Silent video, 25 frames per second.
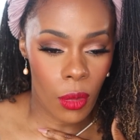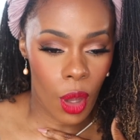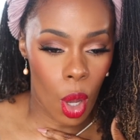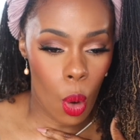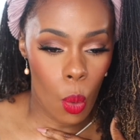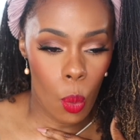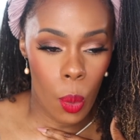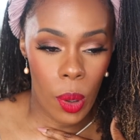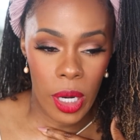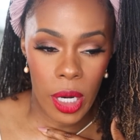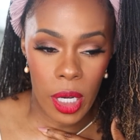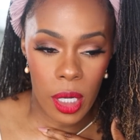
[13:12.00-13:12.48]

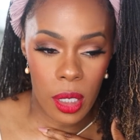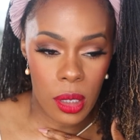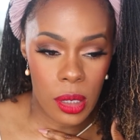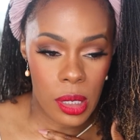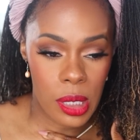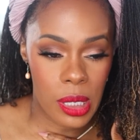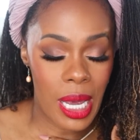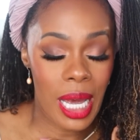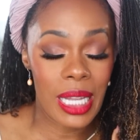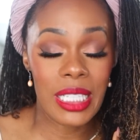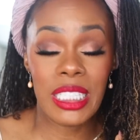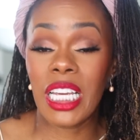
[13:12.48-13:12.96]
What
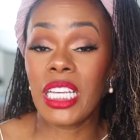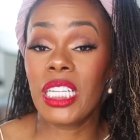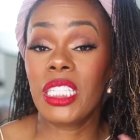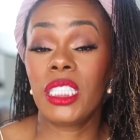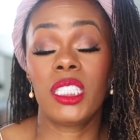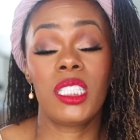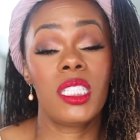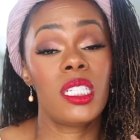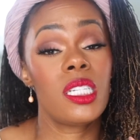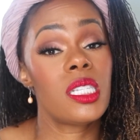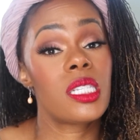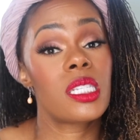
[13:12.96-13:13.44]
else? It's
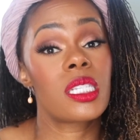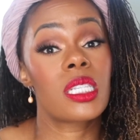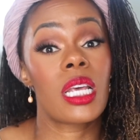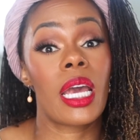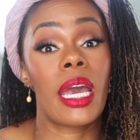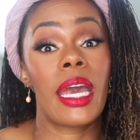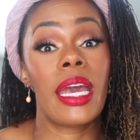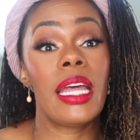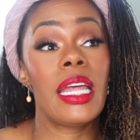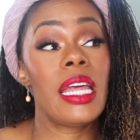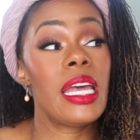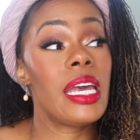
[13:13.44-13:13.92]
just,
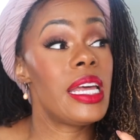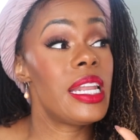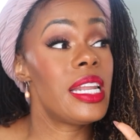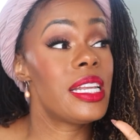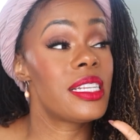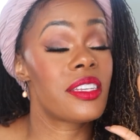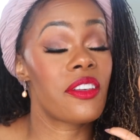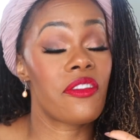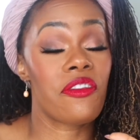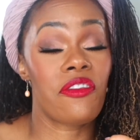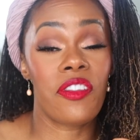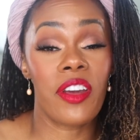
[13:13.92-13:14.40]
it
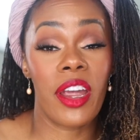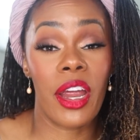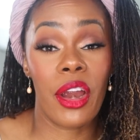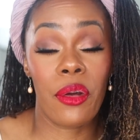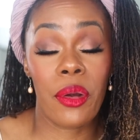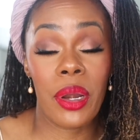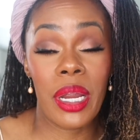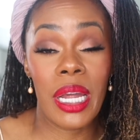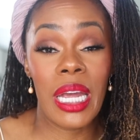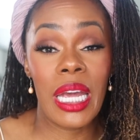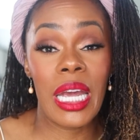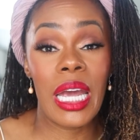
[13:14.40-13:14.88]
is a
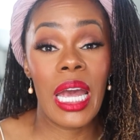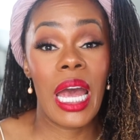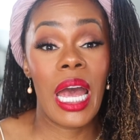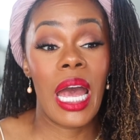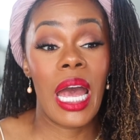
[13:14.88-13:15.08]
very